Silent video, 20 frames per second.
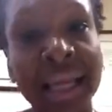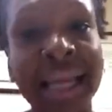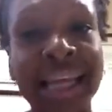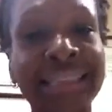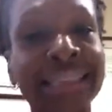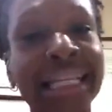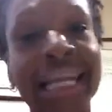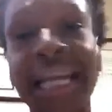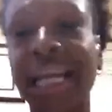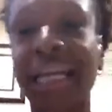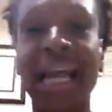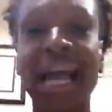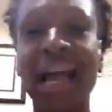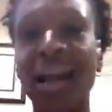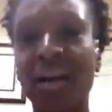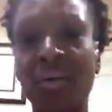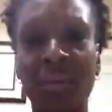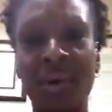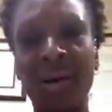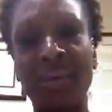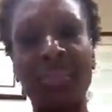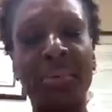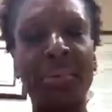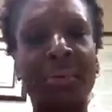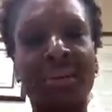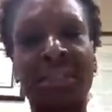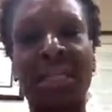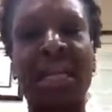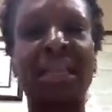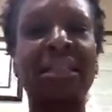is saying, I don't want to be
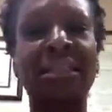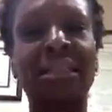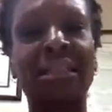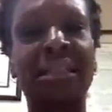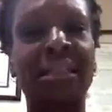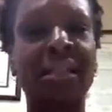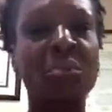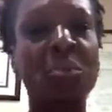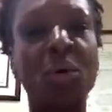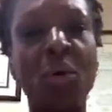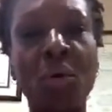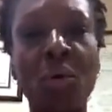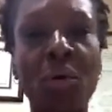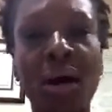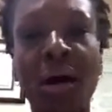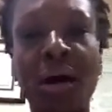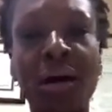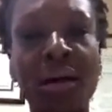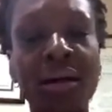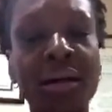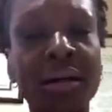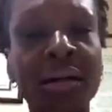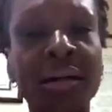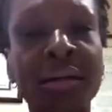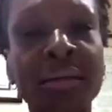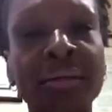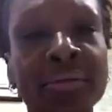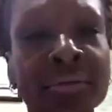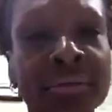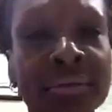protected anymore.
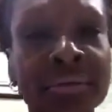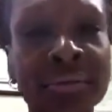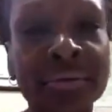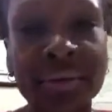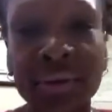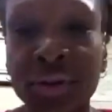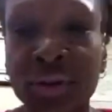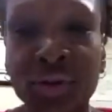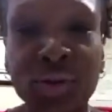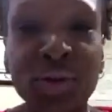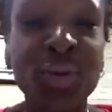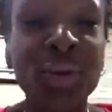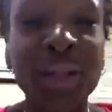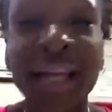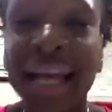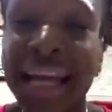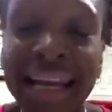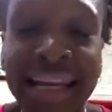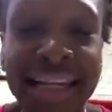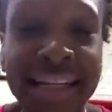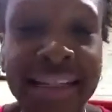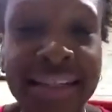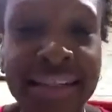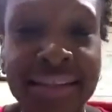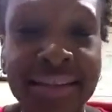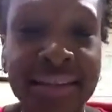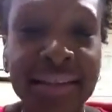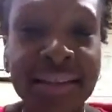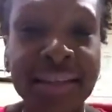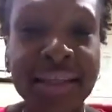It's too late.
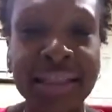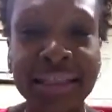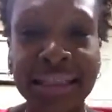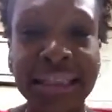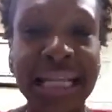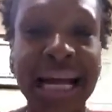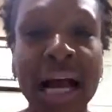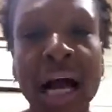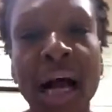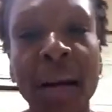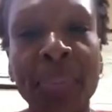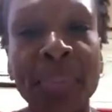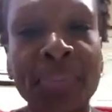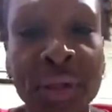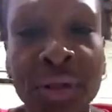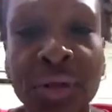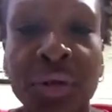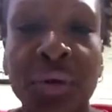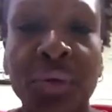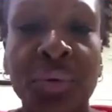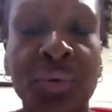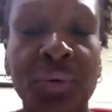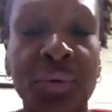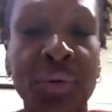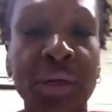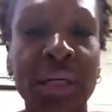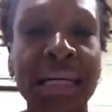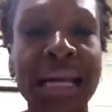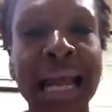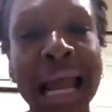It's not up to you.
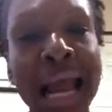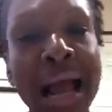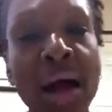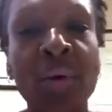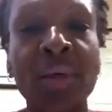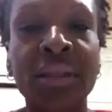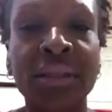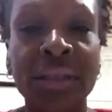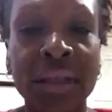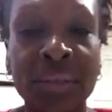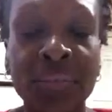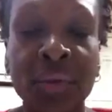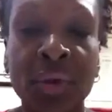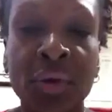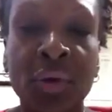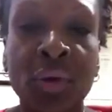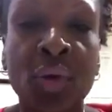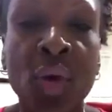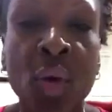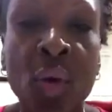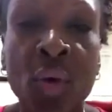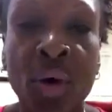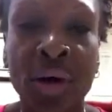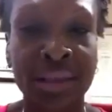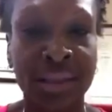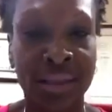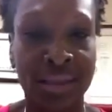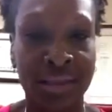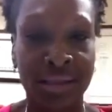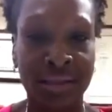Now it's up to the
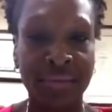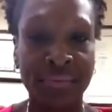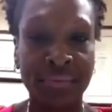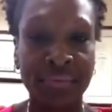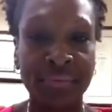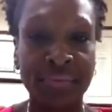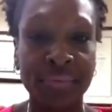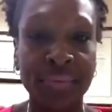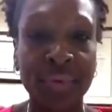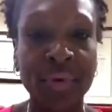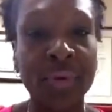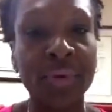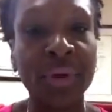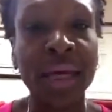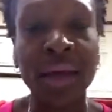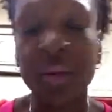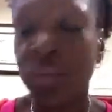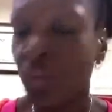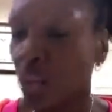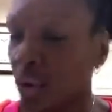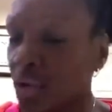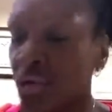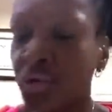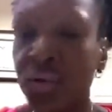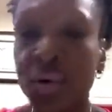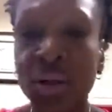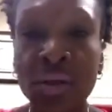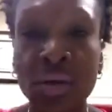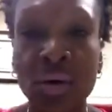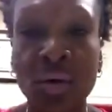courts. Okay? Once you
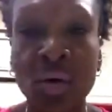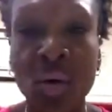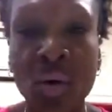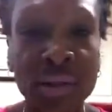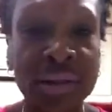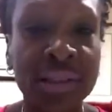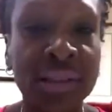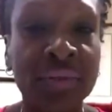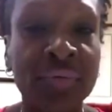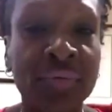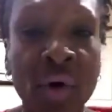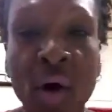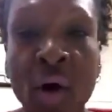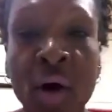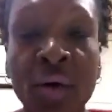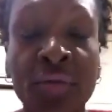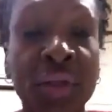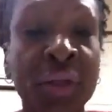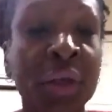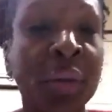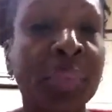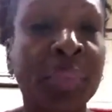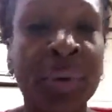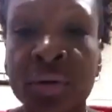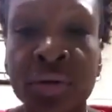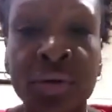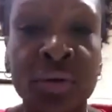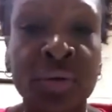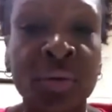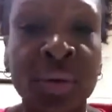get the courts involved in your
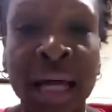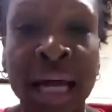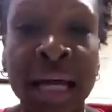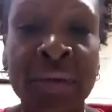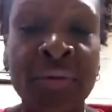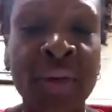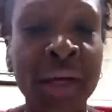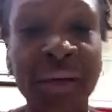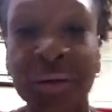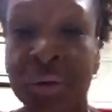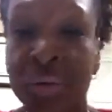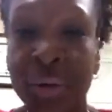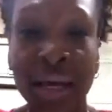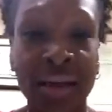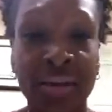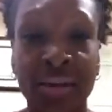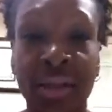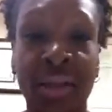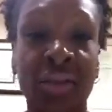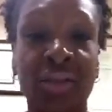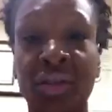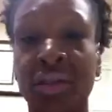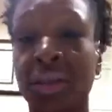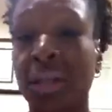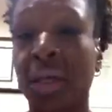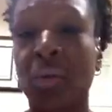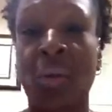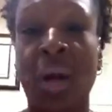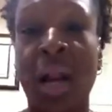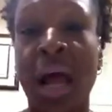personal life, you can't then just
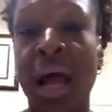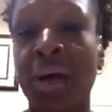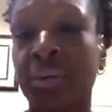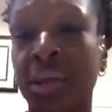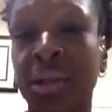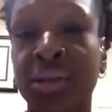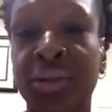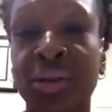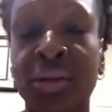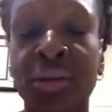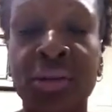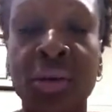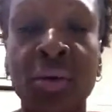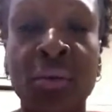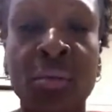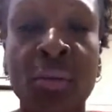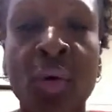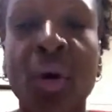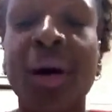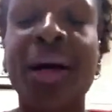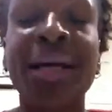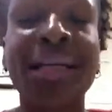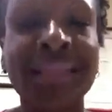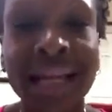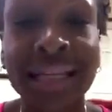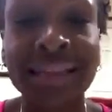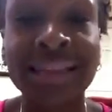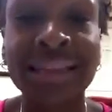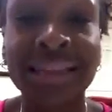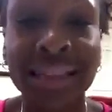say, well, I don't need y'all no more.
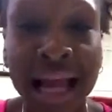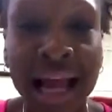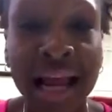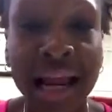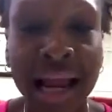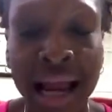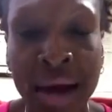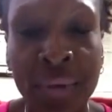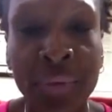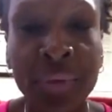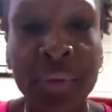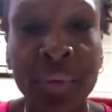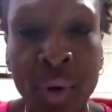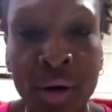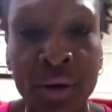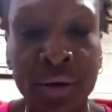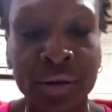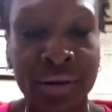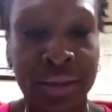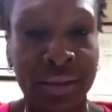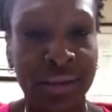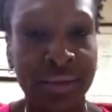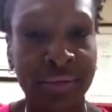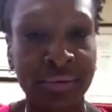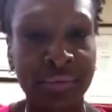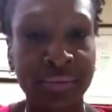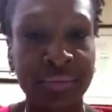That's not how it works.